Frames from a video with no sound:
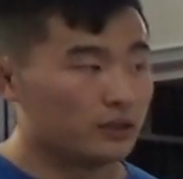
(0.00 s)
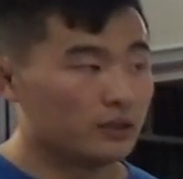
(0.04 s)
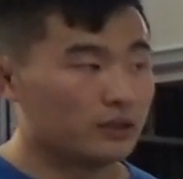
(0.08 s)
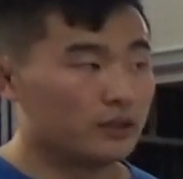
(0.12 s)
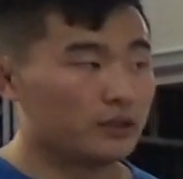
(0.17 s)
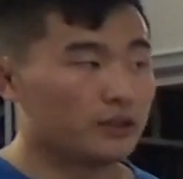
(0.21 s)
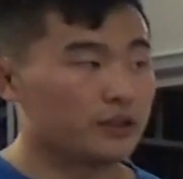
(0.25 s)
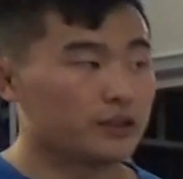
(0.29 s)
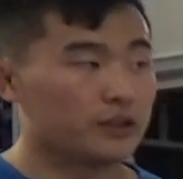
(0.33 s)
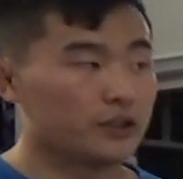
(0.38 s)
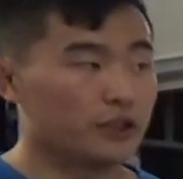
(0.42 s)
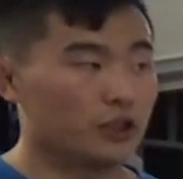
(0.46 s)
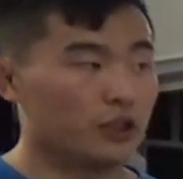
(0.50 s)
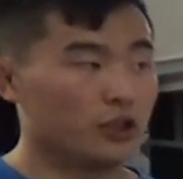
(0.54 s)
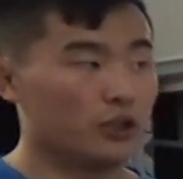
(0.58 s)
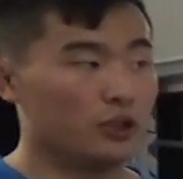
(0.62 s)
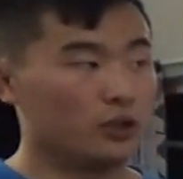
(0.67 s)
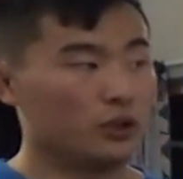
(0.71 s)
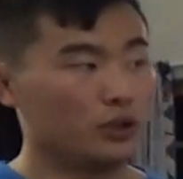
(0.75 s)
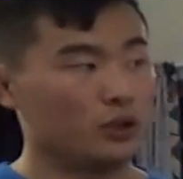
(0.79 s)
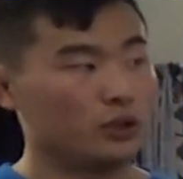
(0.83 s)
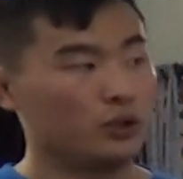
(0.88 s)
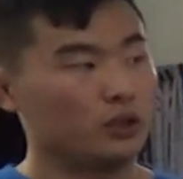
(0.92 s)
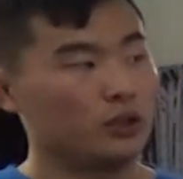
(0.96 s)

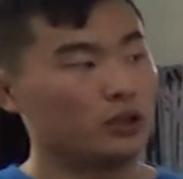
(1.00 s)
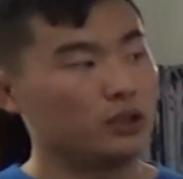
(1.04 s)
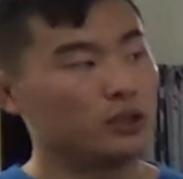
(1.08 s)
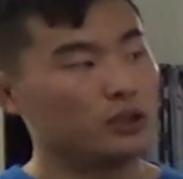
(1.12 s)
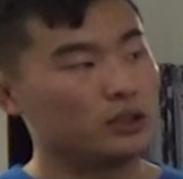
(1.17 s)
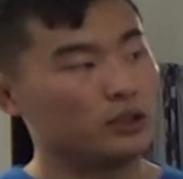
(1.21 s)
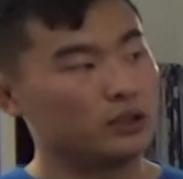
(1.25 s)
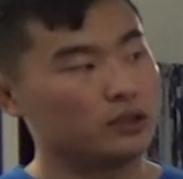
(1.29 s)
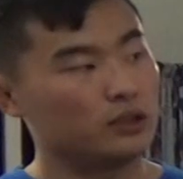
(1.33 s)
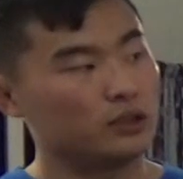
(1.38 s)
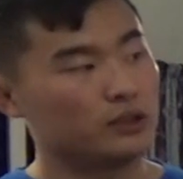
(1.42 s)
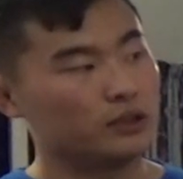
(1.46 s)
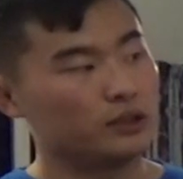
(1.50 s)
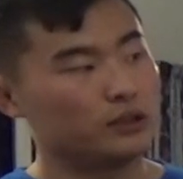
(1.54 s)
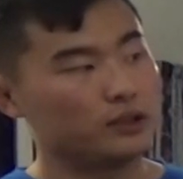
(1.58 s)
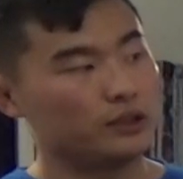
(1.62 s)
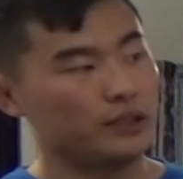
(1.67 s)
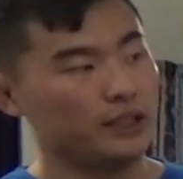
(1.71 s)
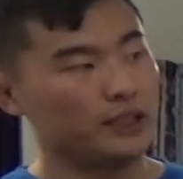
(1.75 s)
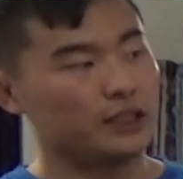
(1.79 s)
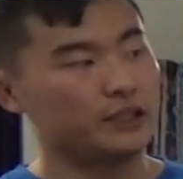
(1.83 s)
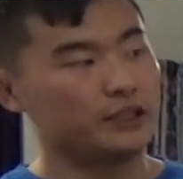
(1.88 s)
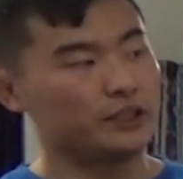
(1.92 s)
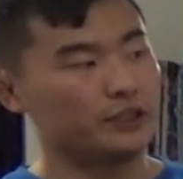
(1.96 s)
So
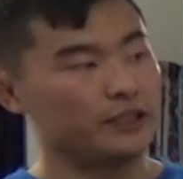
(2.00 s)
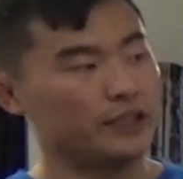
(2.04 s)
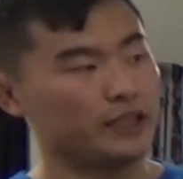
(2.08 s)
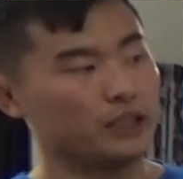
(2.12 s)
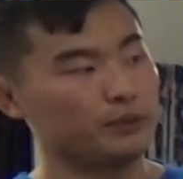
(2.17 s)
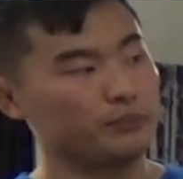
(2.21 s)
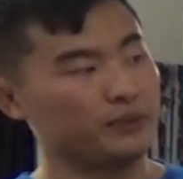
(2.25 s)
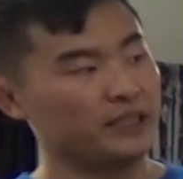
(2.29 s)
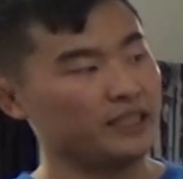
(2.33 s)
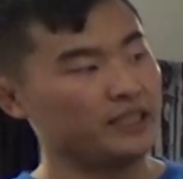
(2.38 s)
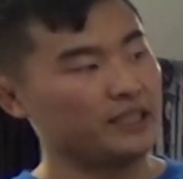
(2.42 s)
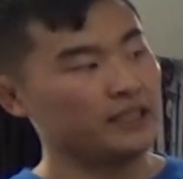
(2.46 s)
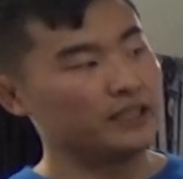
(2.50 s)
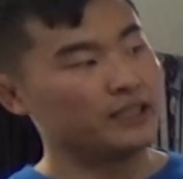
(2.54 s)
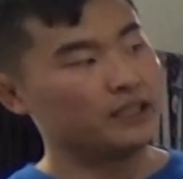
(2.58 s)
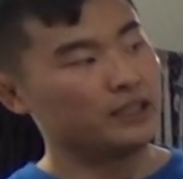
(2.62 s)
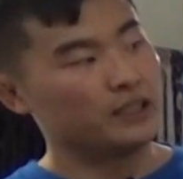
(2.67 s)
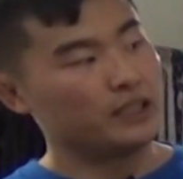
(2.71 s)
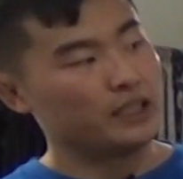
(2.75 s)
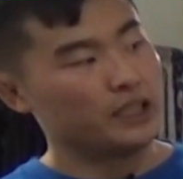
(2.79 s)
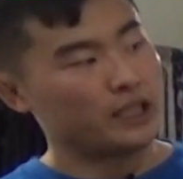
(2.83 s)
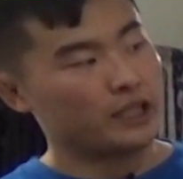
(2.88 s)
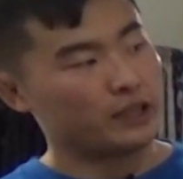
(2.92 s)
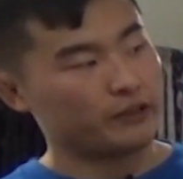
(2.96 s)
yeah, so there'll be
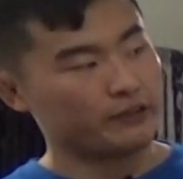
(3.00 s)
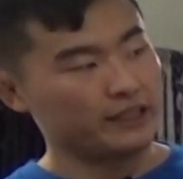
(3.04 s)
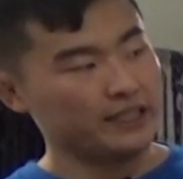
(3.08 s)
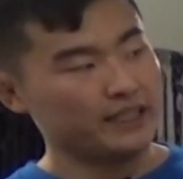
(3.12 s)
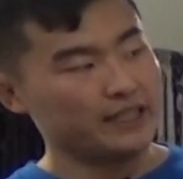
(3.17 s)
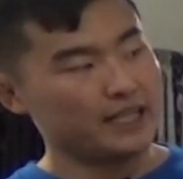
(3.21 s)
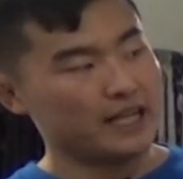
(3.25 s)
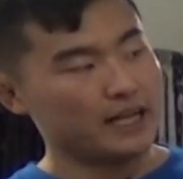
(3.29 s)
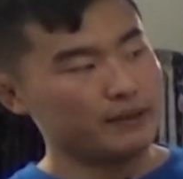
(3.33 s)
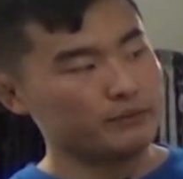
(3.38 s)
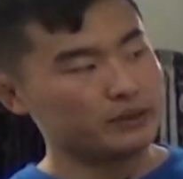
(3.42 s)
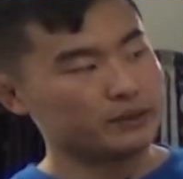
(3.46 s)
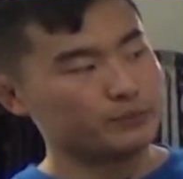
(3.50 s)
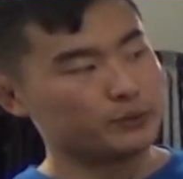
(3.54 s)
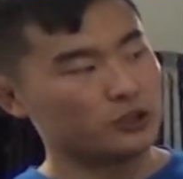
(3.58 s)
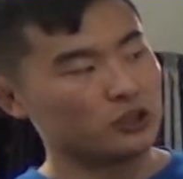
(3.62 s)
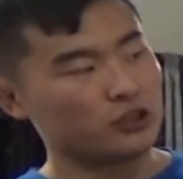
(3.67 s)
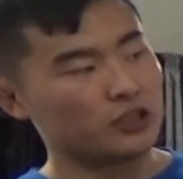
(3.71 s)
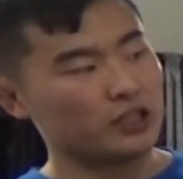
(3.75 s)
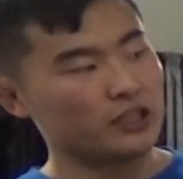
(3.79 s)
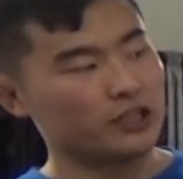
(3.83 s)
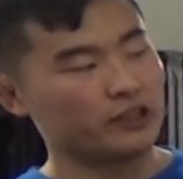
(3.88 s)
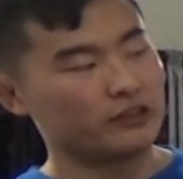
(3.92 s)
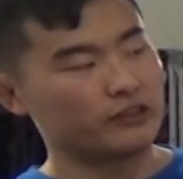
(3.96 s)
3 times more
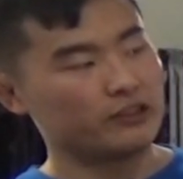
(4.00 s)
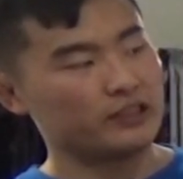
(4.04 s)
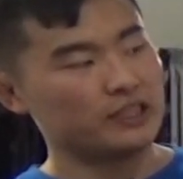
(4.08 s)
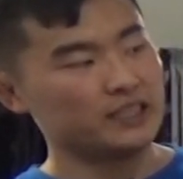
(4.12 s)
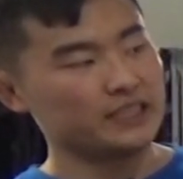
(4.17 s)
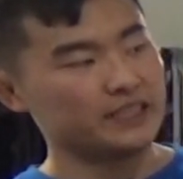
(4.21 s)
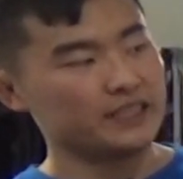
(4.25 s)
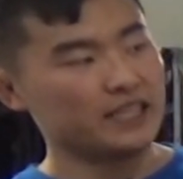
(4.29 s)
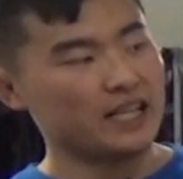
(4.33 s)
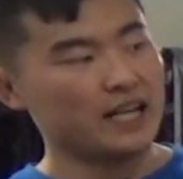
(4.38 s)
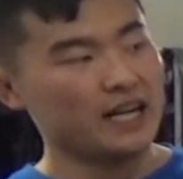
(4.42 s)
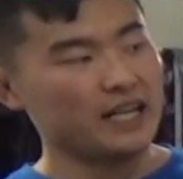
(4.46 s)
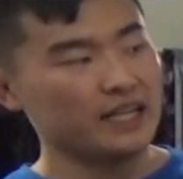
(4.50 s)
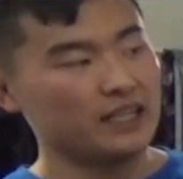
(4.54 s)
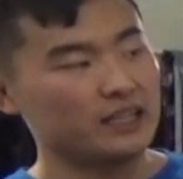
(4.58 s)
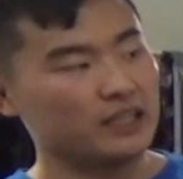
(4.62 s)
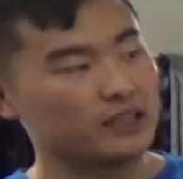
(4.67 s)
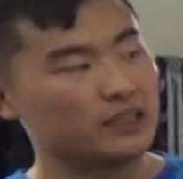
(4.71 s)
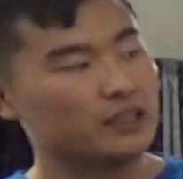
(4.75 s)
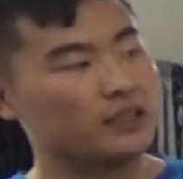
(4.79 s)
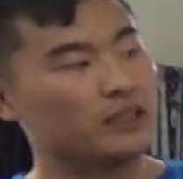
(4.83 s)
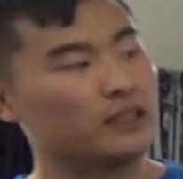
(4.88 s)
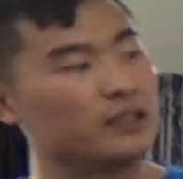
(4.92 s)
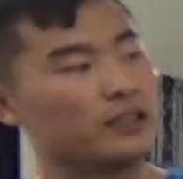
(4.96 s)
going through this side
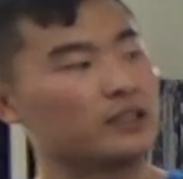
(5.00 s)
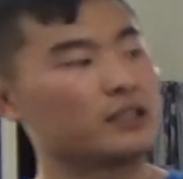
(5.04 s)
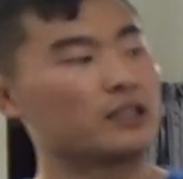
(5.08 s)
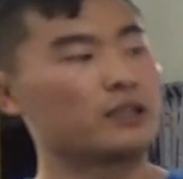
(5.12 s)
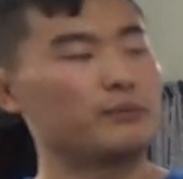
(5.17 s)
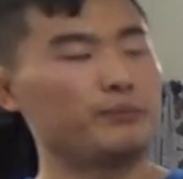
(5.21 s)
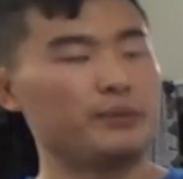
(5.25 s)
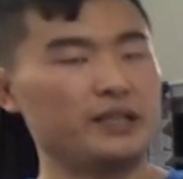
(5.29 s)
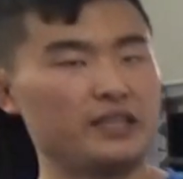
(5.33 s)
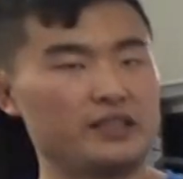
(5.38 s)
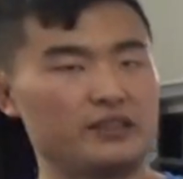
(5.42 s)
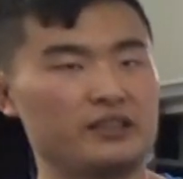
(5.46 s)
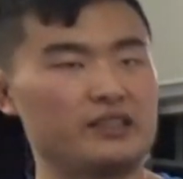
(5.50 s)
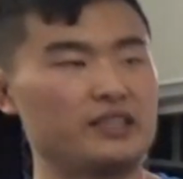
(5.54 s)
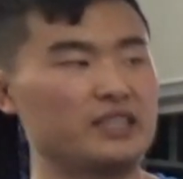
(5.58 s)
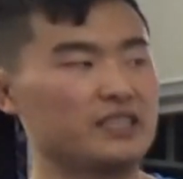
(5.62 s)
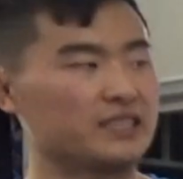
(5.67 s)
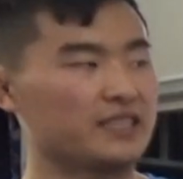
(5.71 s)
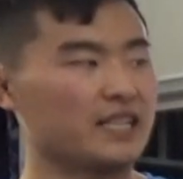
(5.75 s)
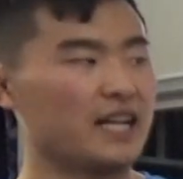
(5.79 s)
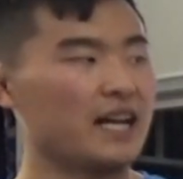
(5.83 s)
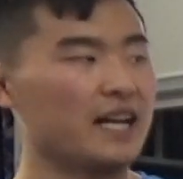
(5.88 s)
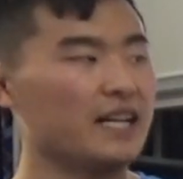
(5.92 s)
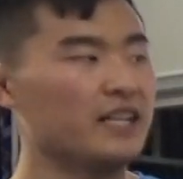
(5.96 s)
compared to
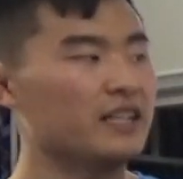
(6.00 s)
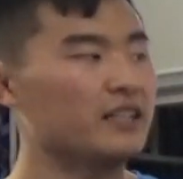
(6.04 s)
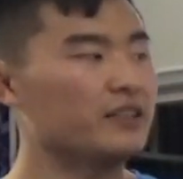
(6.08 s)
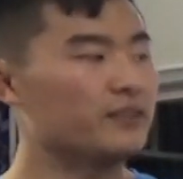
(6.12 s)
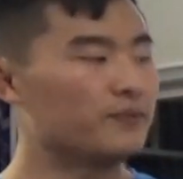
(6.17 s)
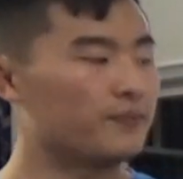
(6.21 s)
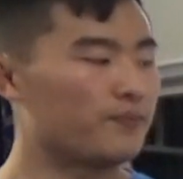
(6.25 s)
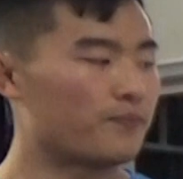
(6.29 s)
this side.